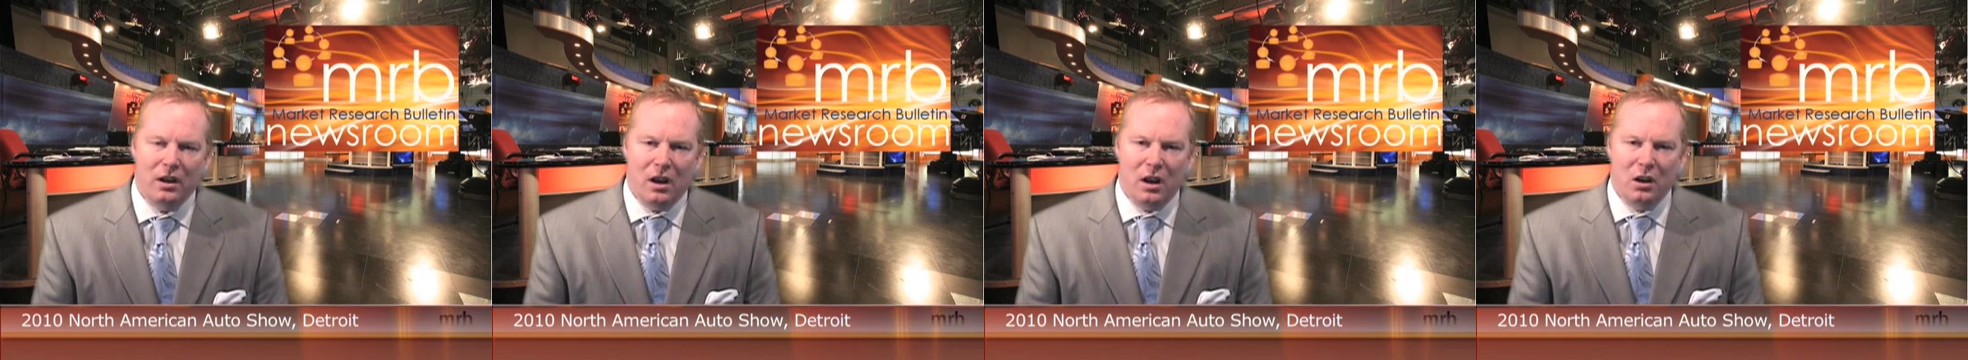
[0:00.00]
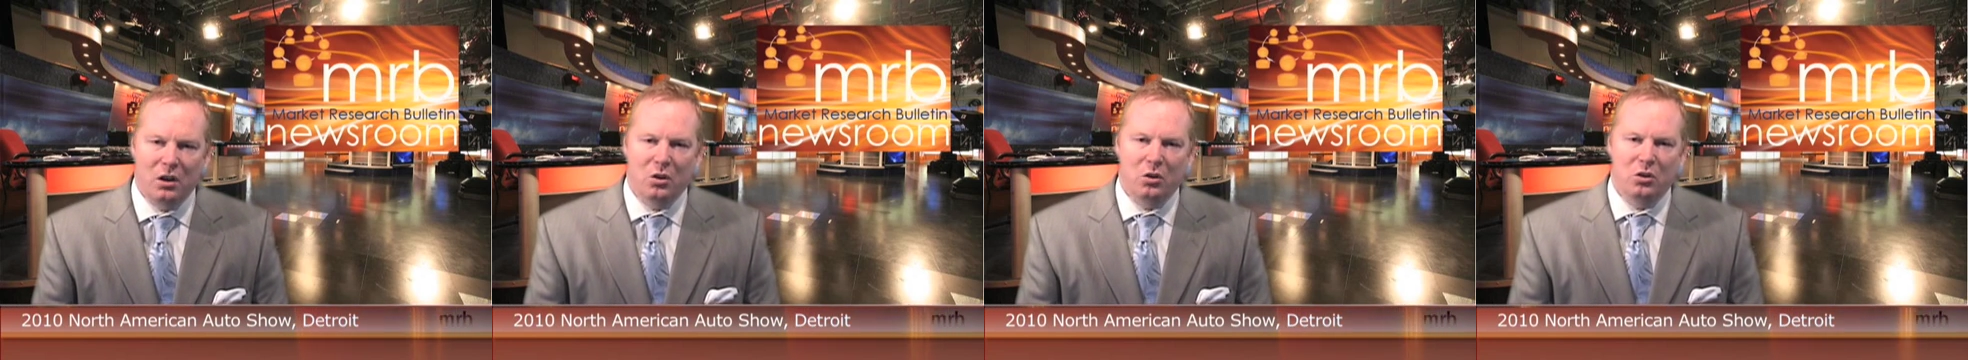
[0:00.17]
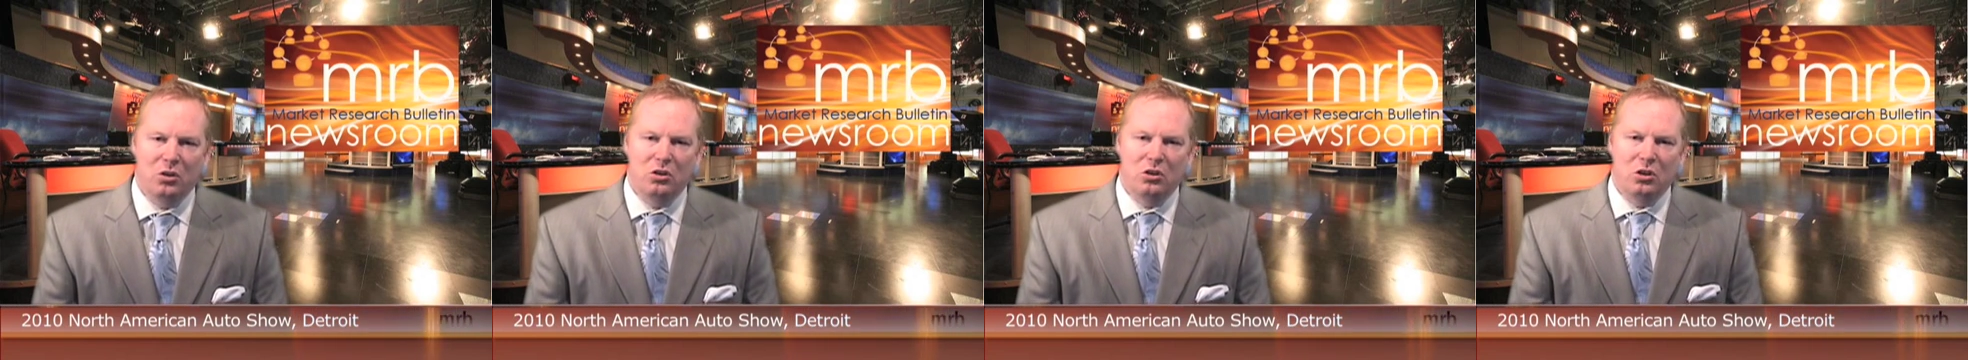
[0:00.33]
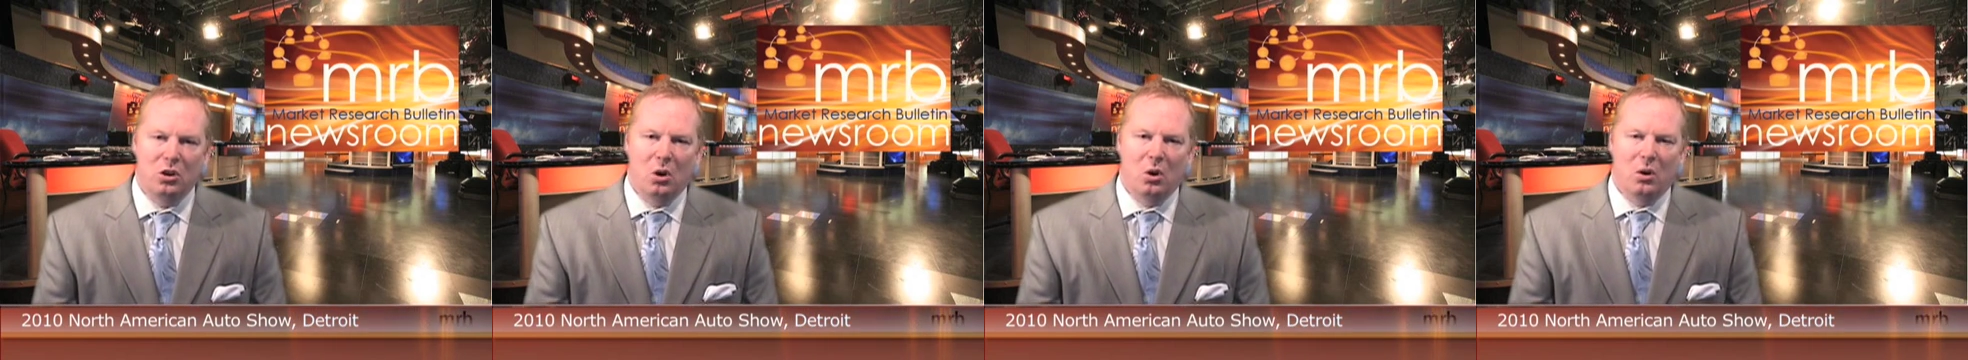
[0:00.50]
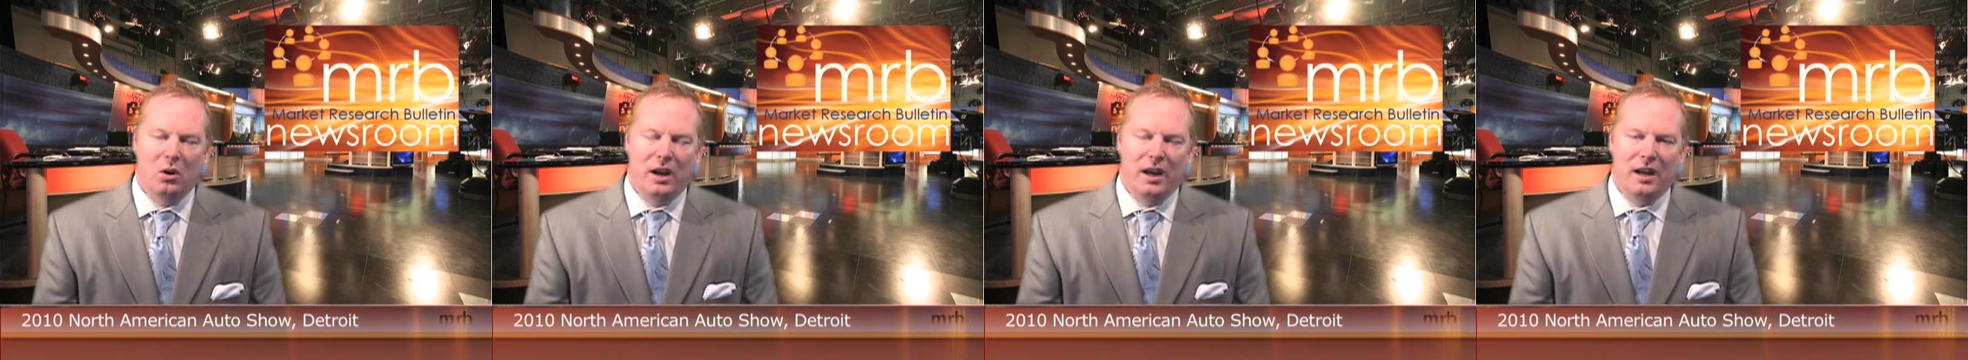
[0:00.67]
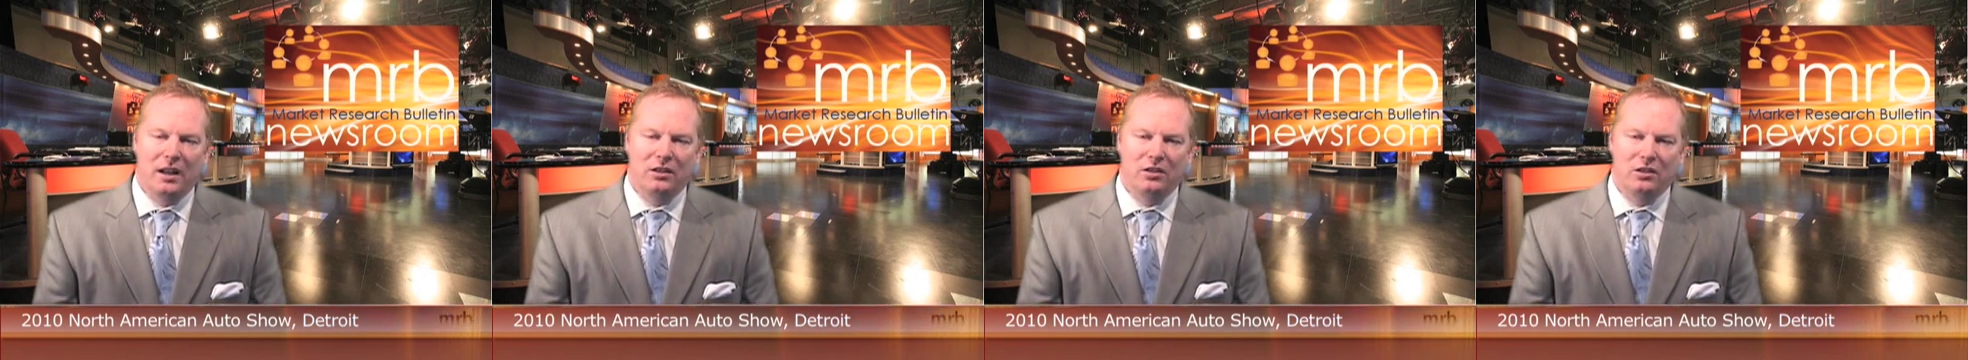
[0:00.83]
Auto Show
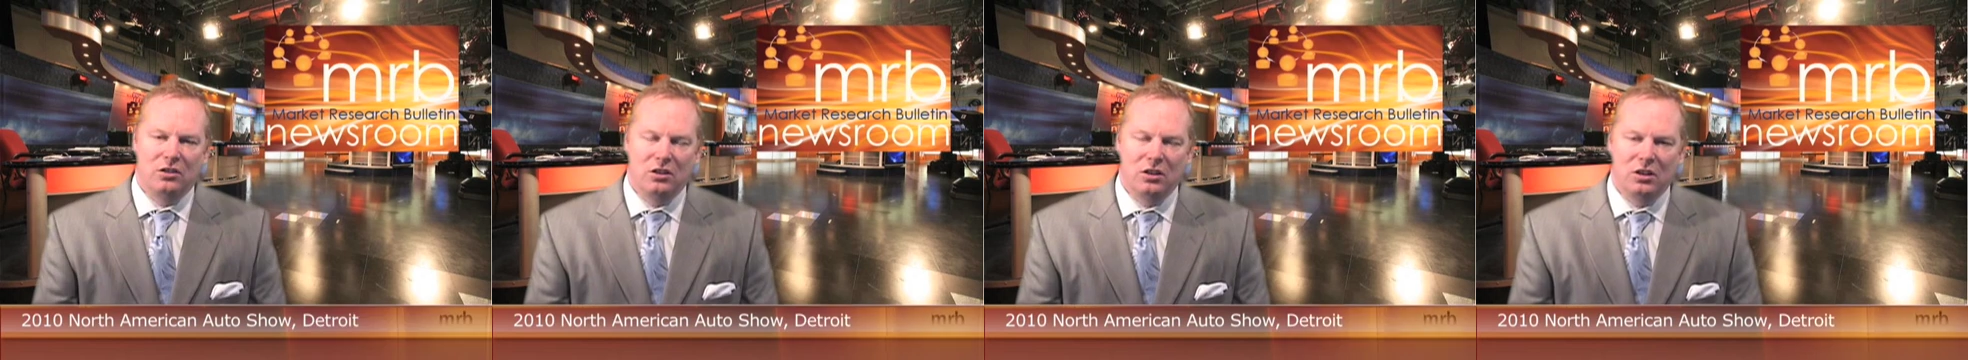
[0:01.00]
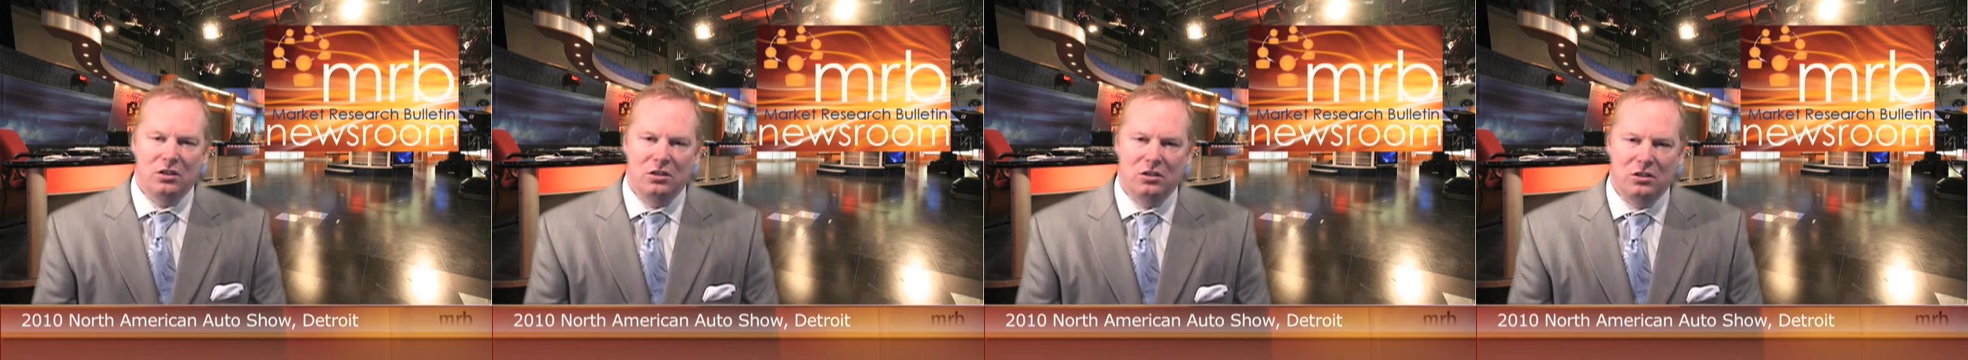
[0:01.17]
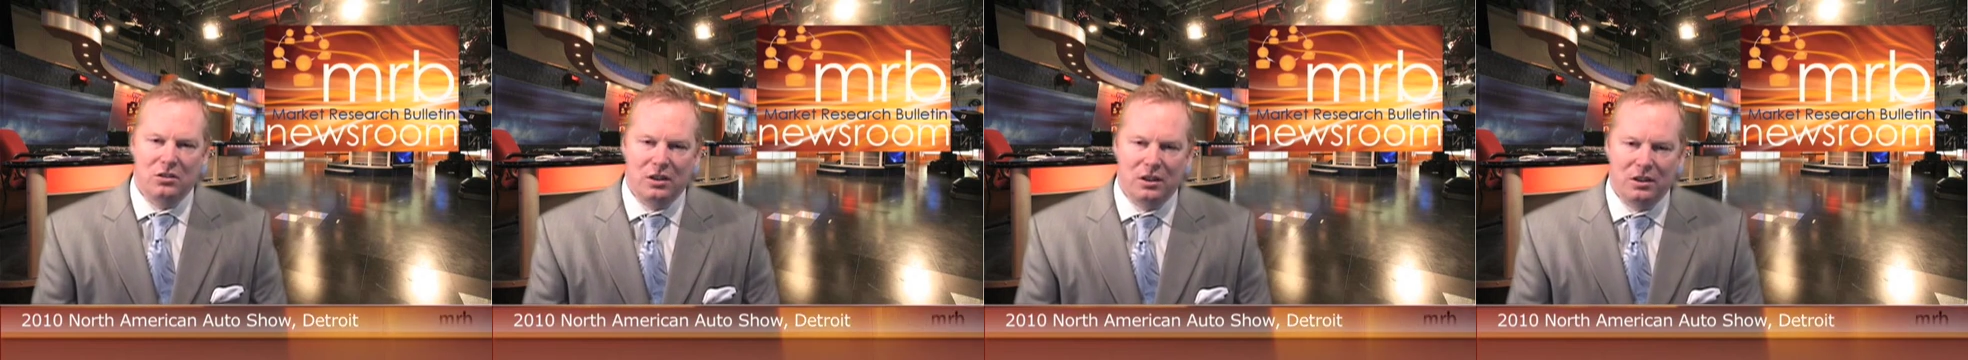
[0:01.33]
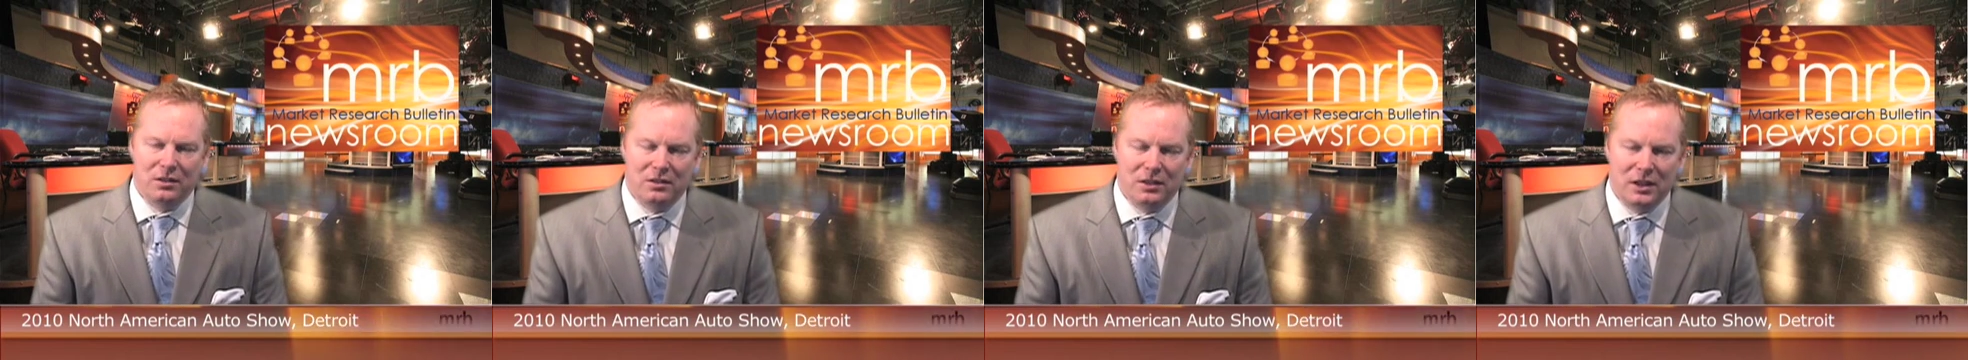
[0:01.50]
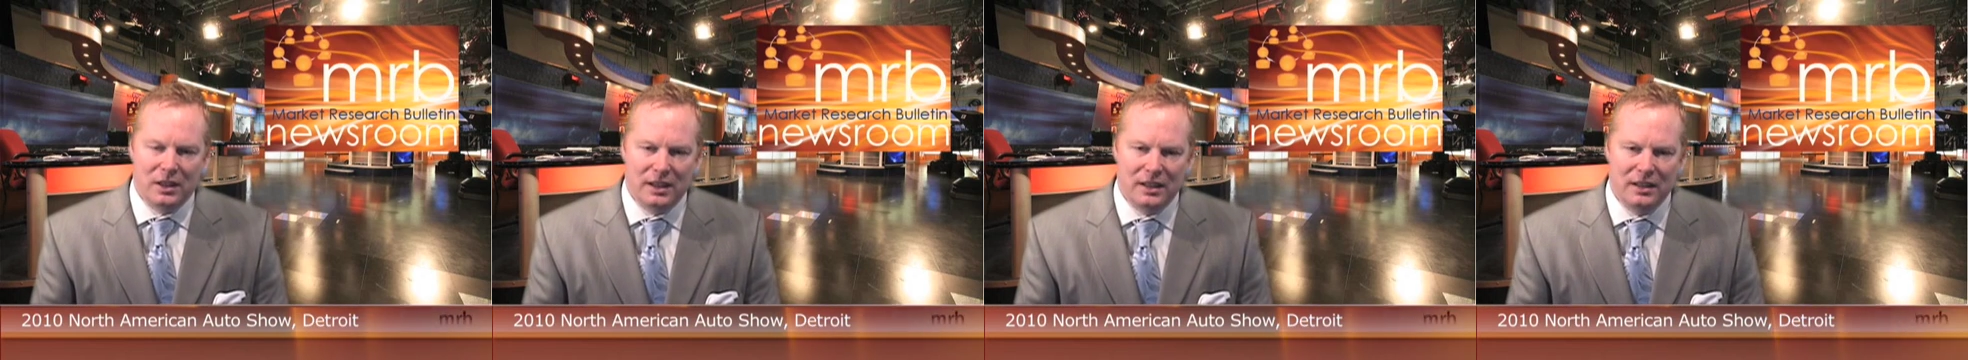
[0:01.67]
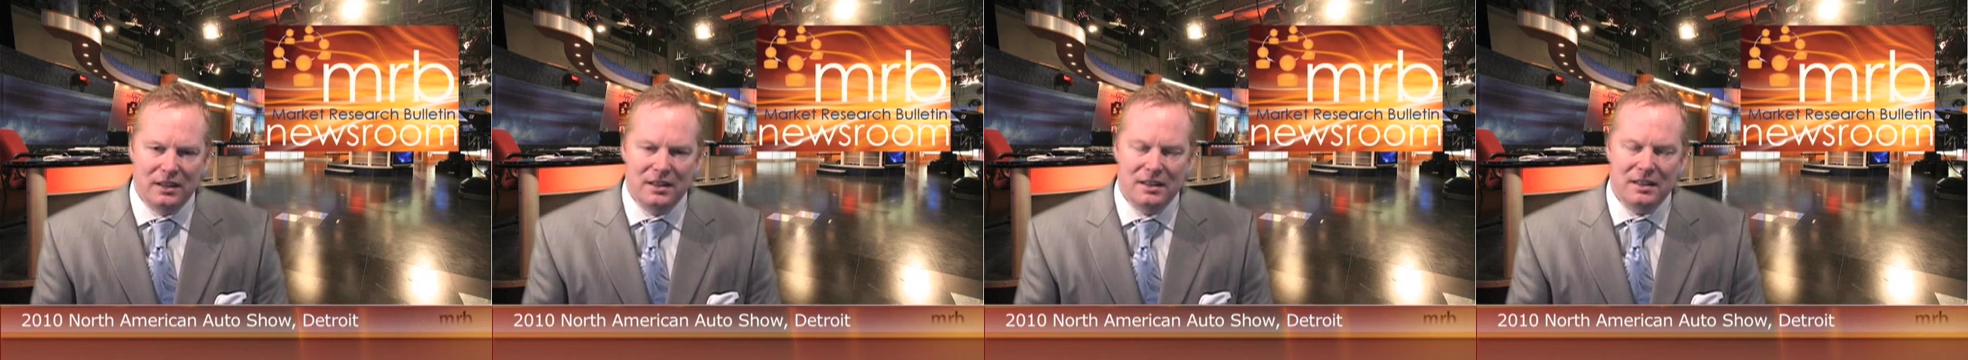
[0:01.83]
has just
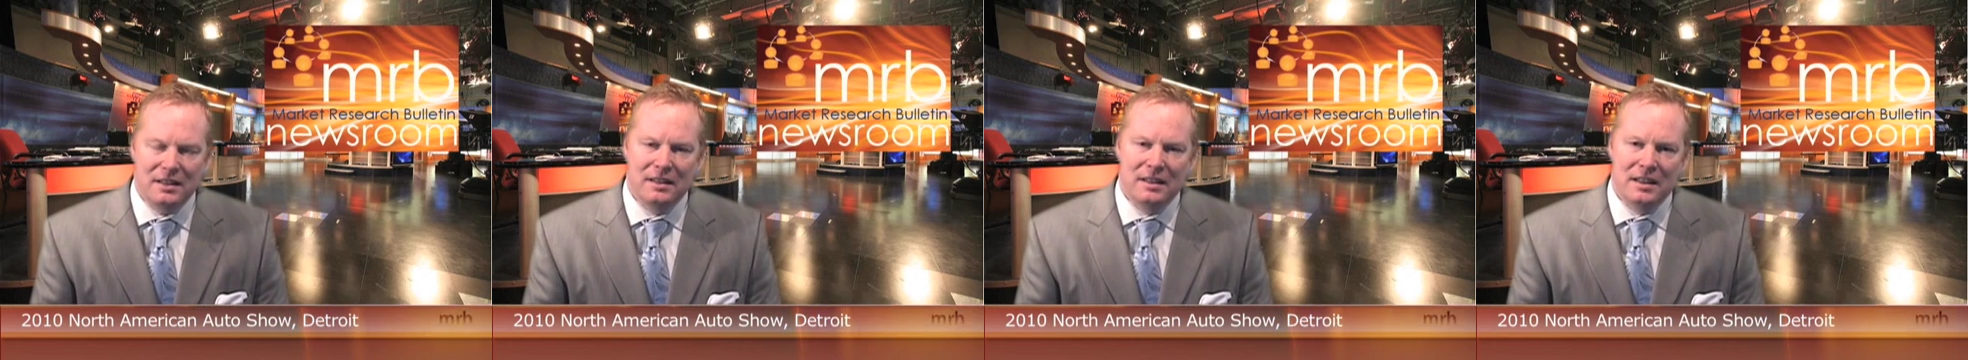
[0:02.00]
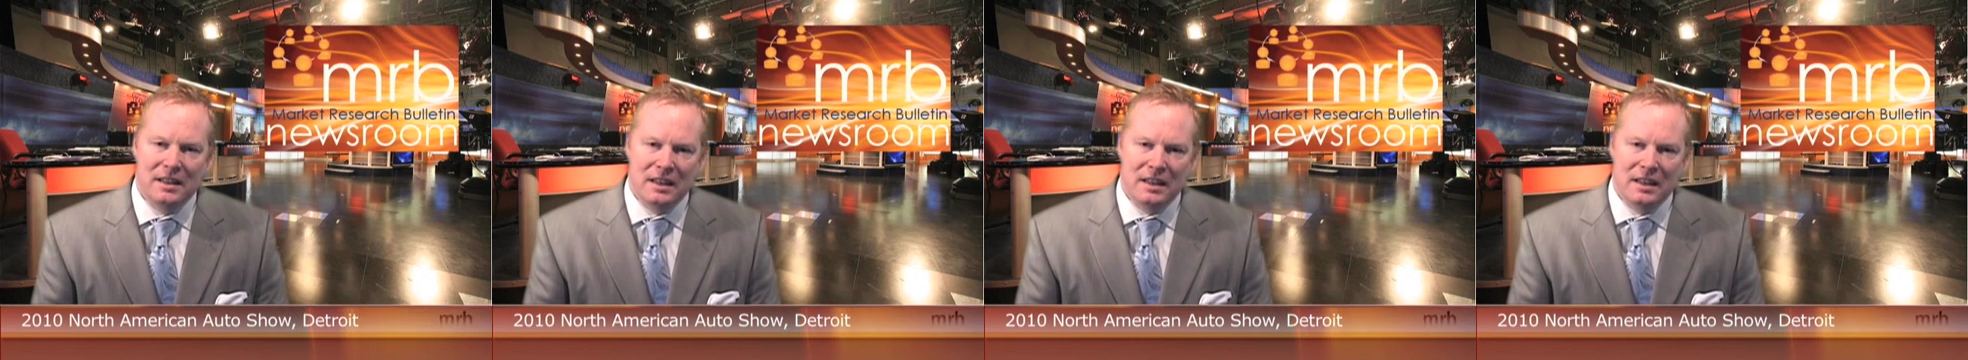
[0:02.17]
convened,